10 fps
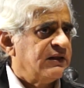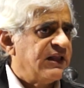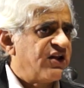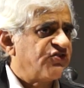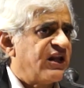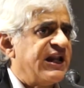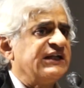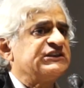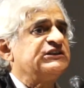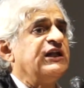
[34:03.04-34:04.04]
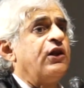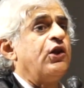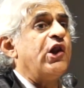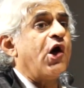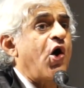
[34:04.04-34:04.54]
There is a
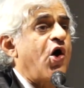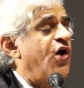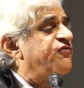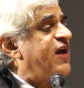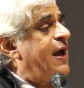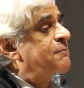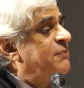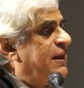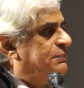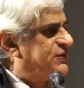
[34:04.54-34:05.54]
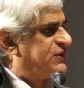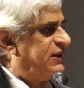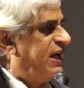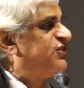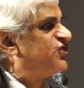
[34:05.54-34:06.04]
national law of
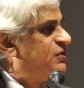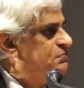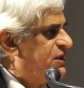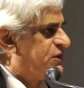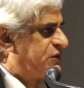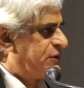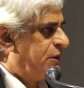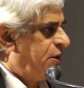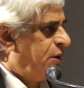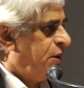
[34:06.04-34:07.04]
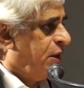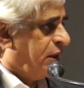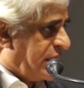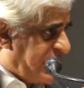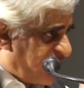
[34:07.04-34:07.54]
emblems and symbols.
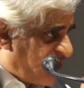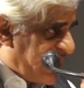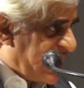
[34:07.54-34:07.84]
There is a